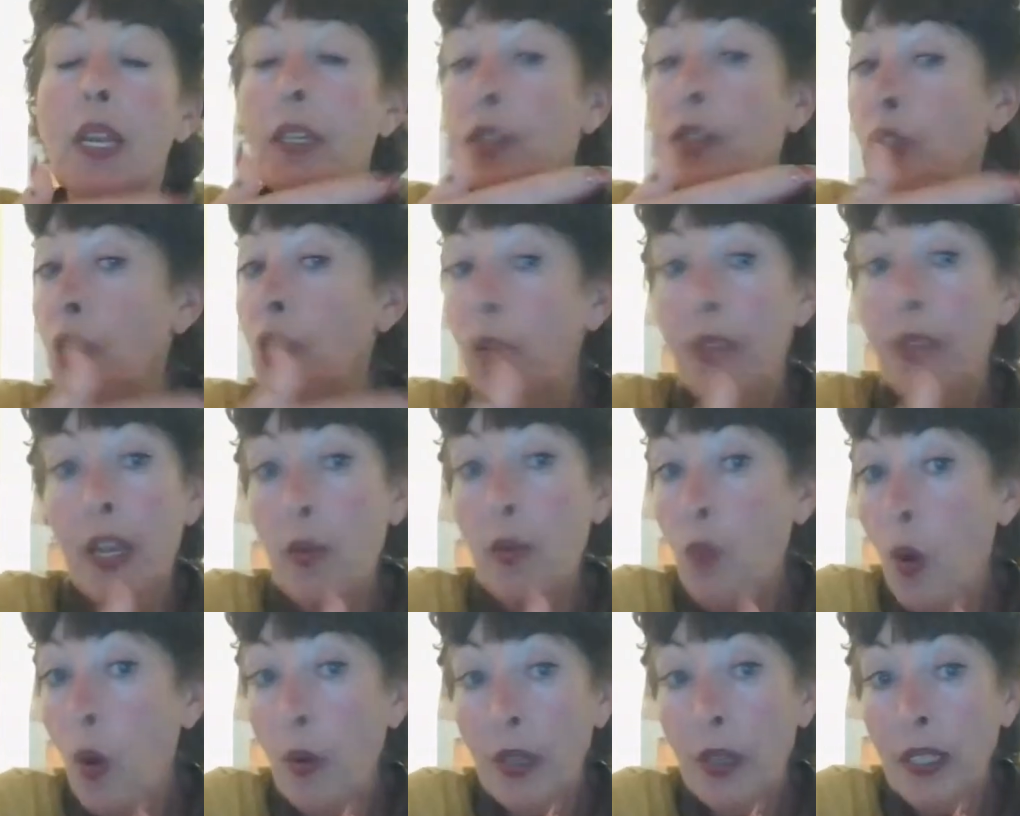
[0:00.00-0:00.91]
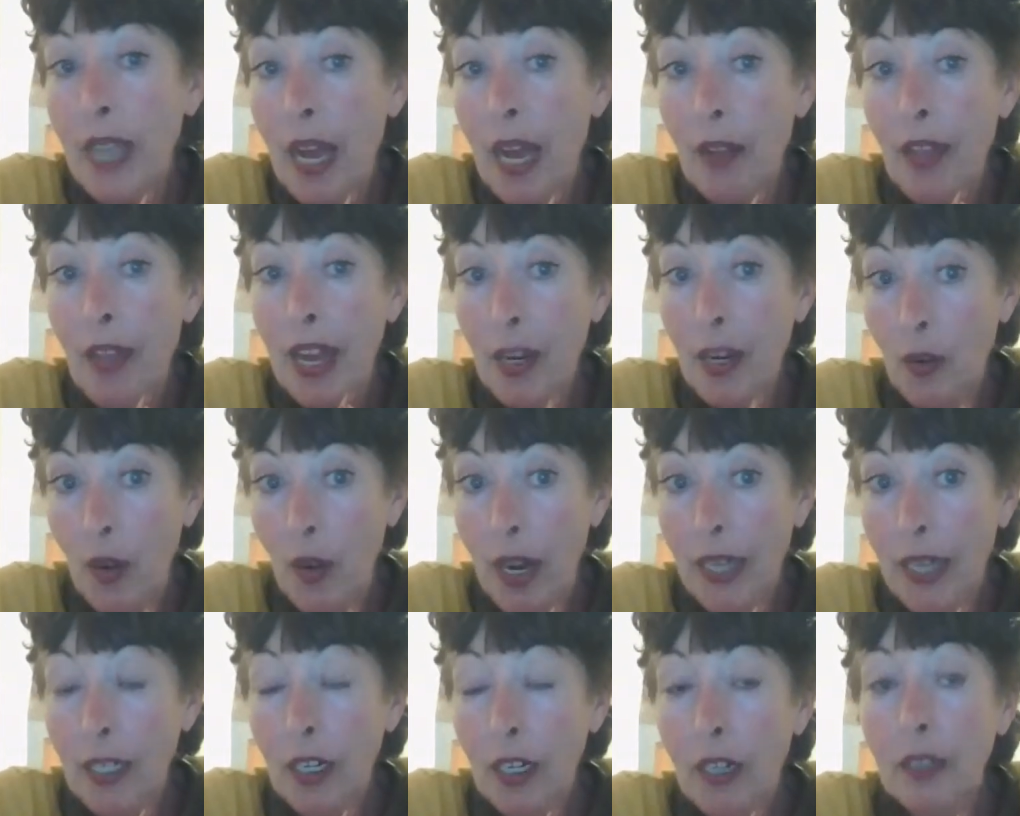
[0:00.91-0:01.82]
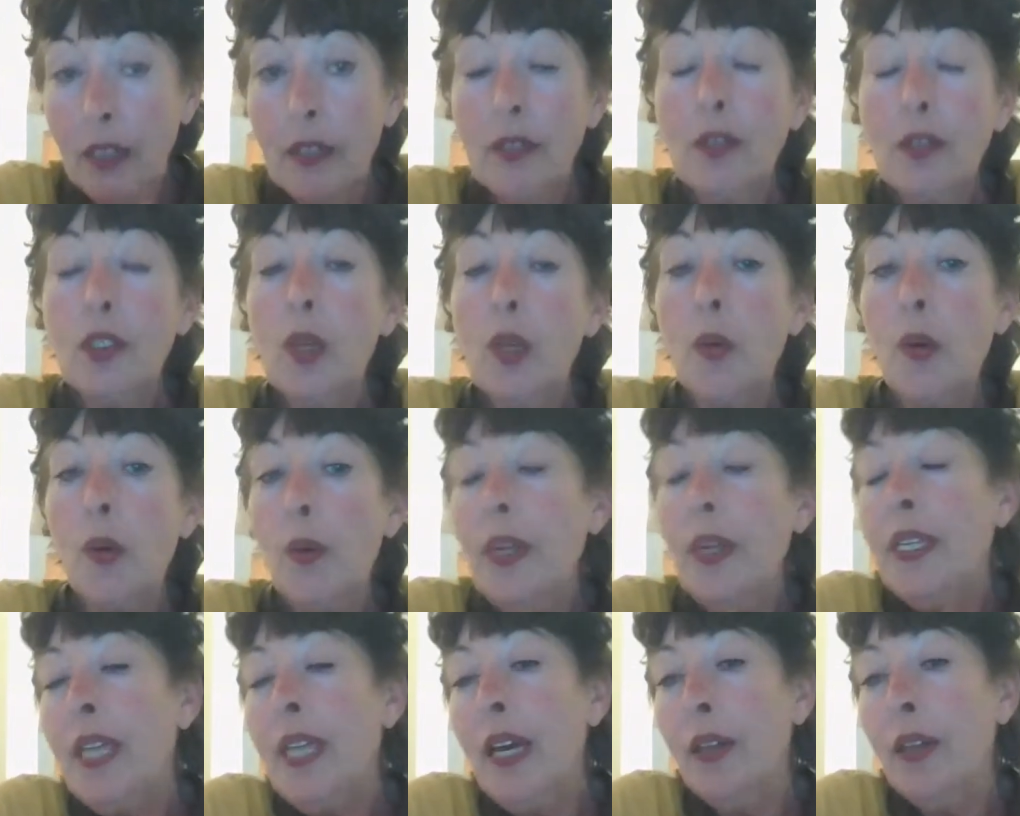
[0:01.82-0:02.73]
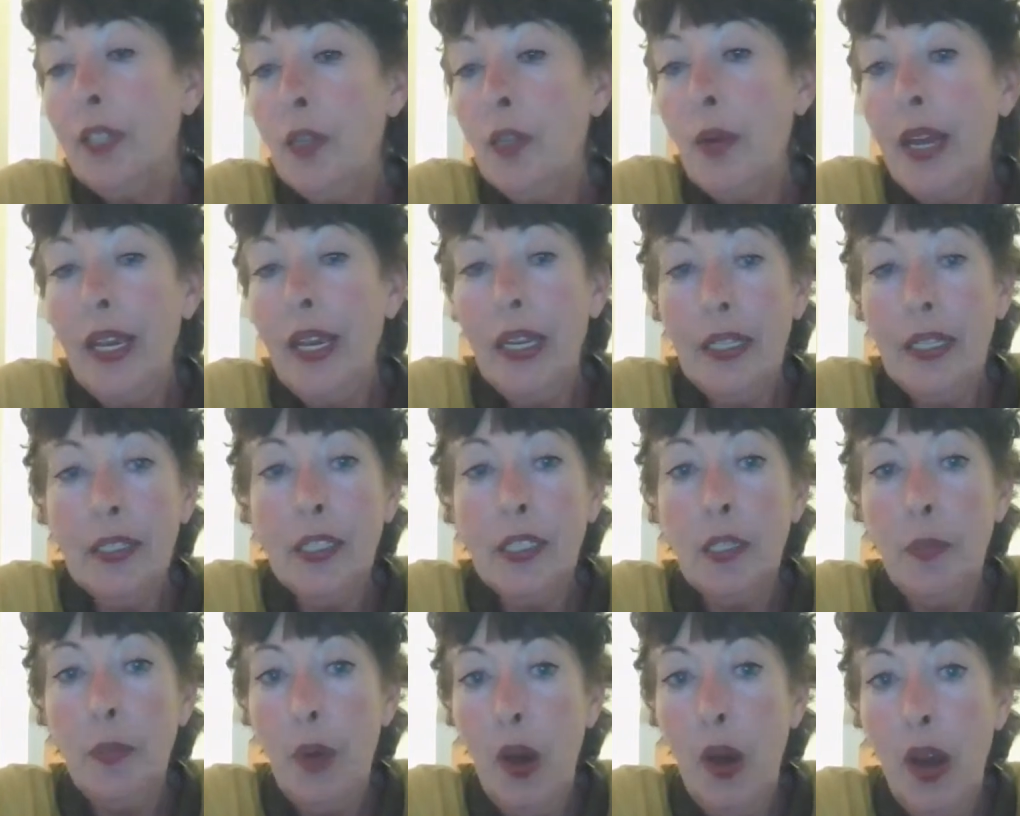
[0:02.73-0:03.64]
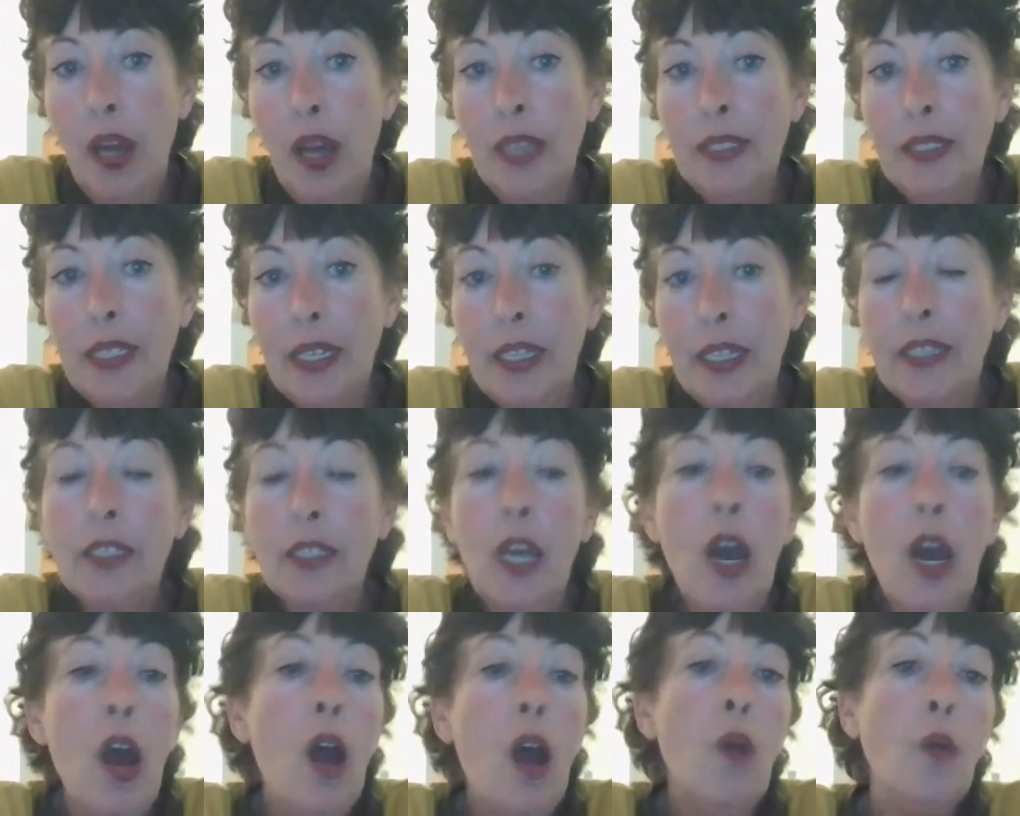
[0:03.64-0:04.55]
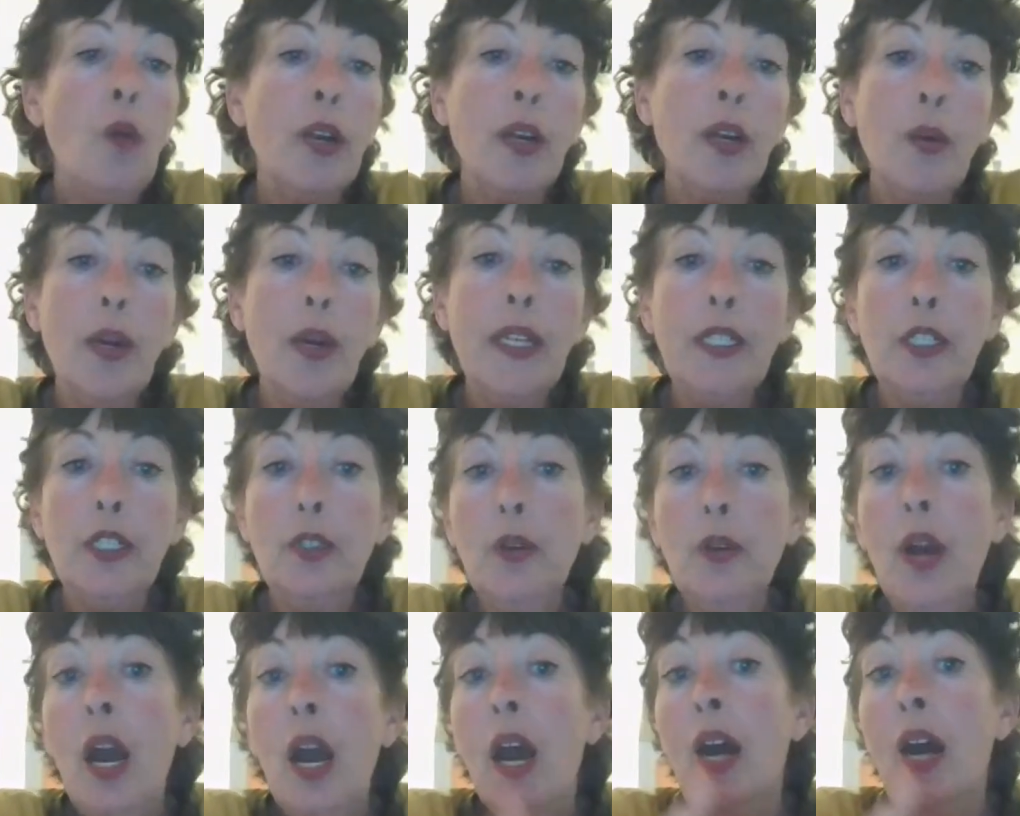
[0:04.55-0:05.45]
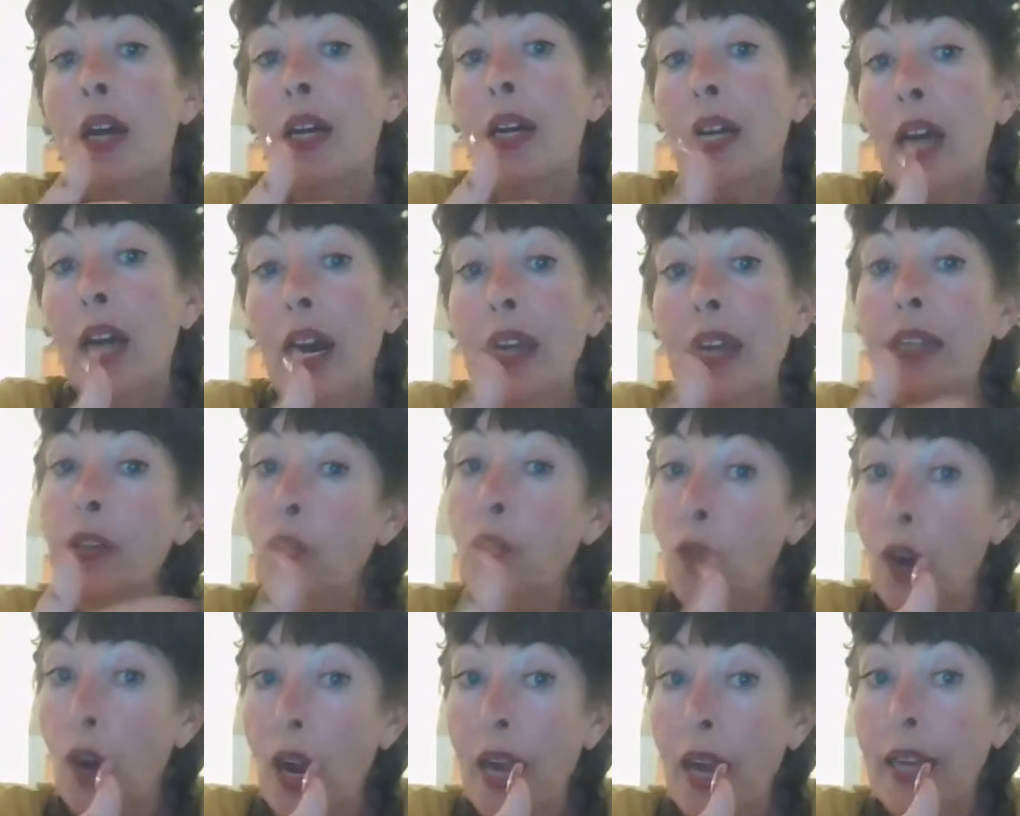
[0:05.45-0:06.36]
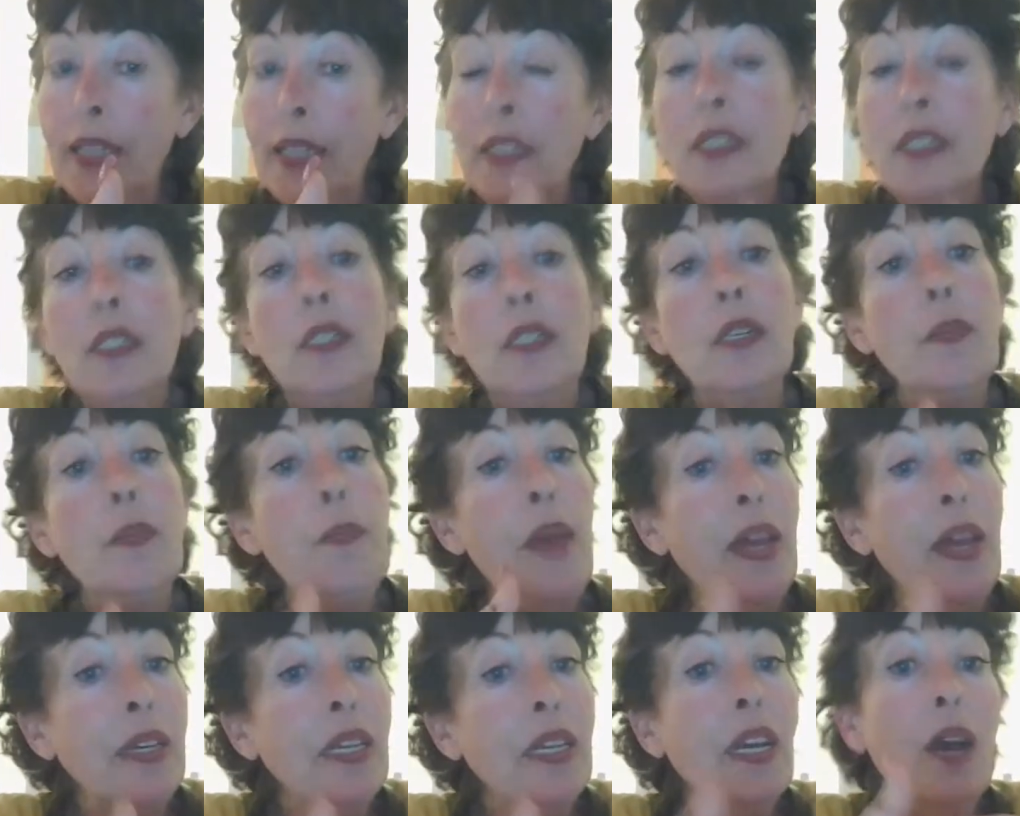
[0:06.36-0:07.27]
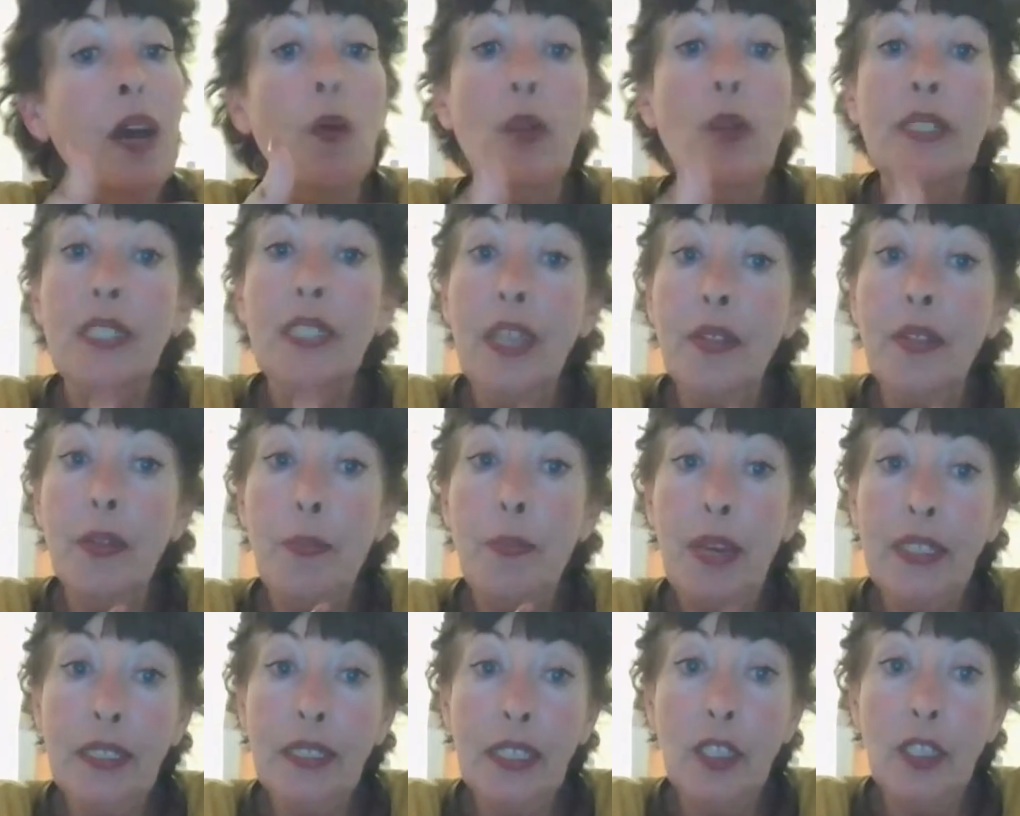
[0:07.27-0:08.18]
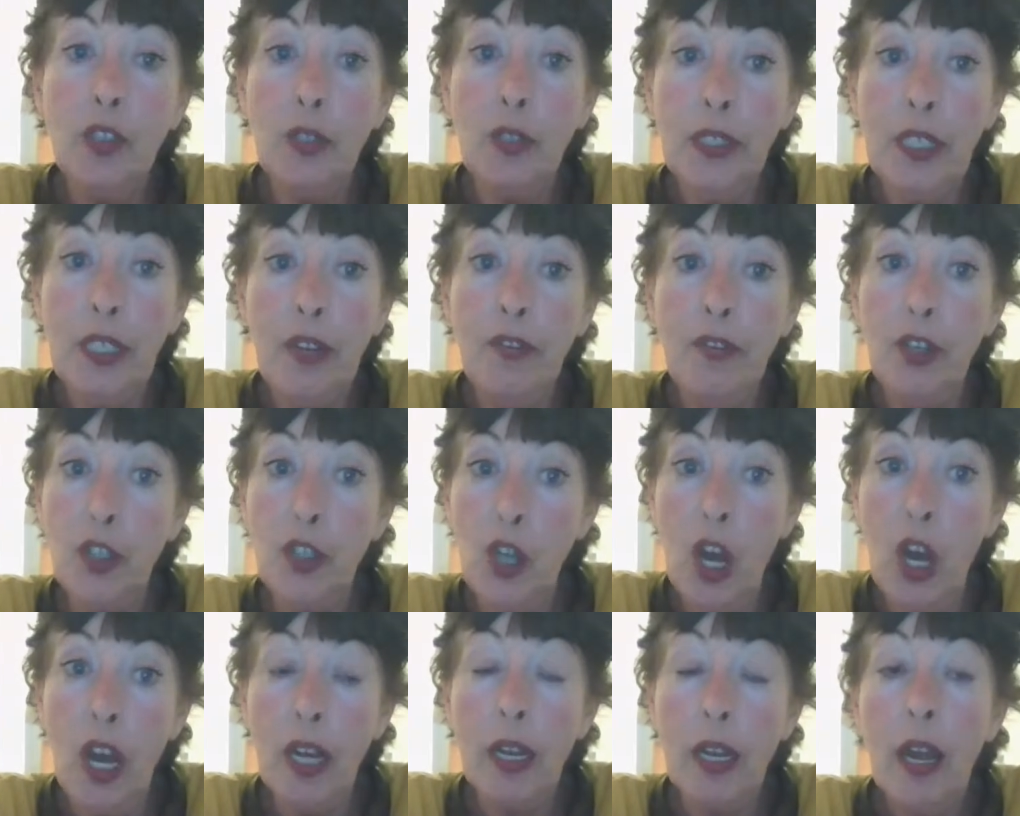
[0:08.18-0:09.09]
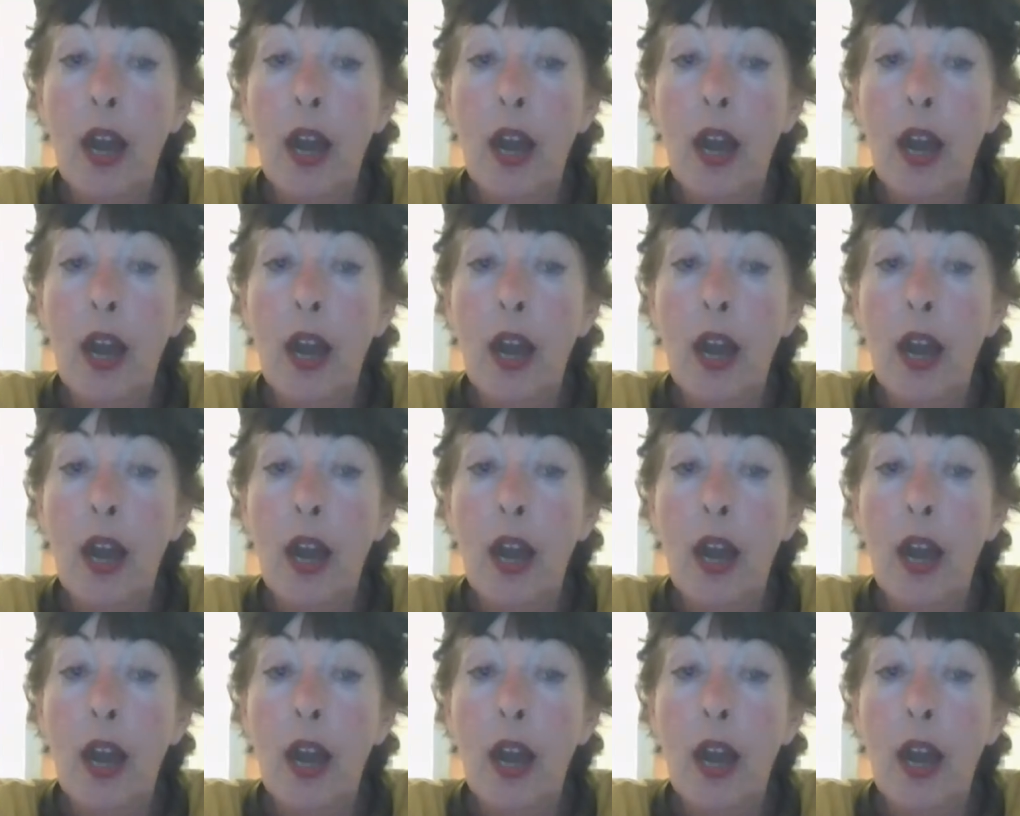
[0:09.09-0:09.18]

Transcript: So they won't allow that grinder. So, what we tell you at Hands to Paws is we're going to cut and grind depending on what's on the best interest of your dog.